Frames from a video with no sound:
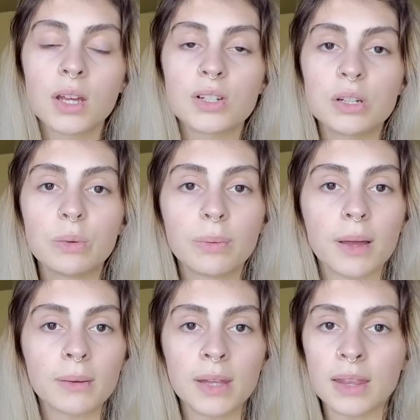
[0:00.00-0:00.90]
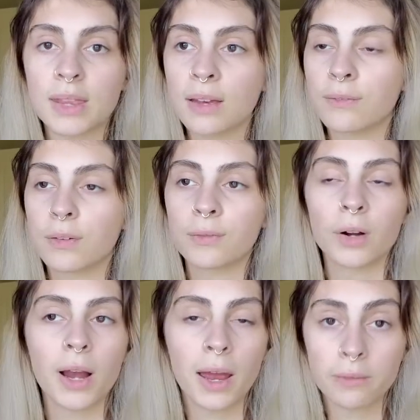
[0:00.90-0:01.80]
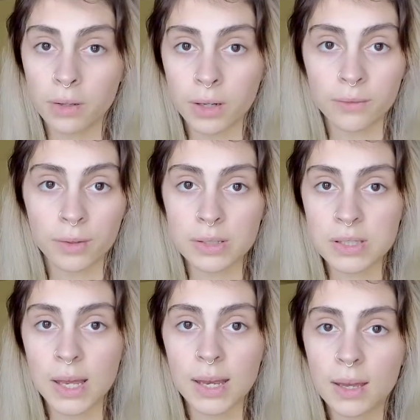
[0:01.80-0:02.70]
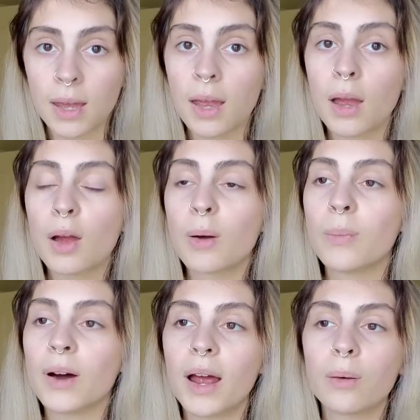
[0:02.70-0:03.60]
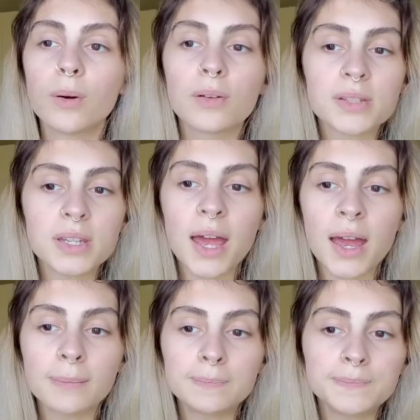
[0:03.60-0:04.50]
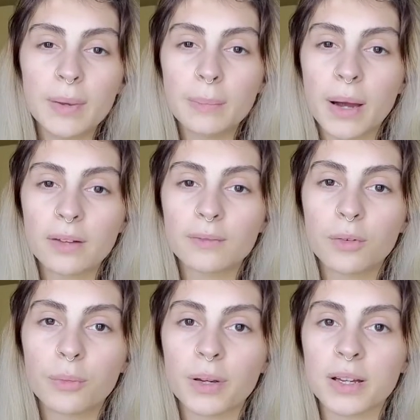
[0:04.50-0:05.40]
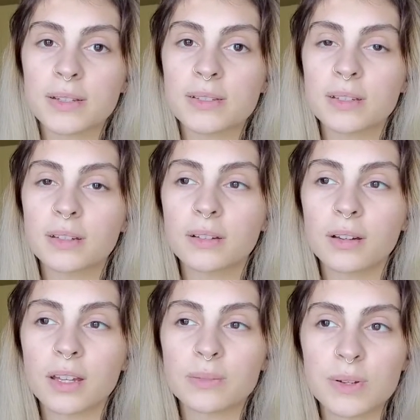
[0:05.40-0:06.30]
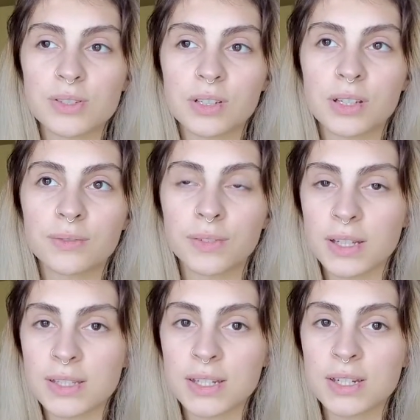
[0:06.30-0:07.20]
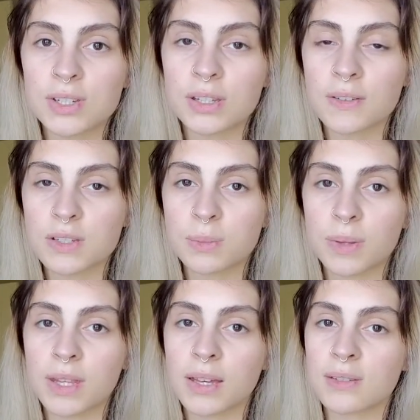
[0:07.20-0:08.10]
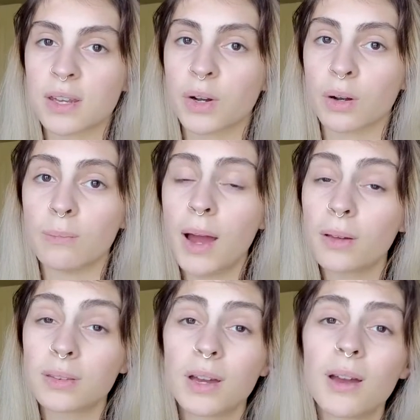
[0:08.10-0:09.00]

She will play with that thing for forever, it feels like. But I will say, be mindful, because especially Felicity, she loves to put things in her mouth.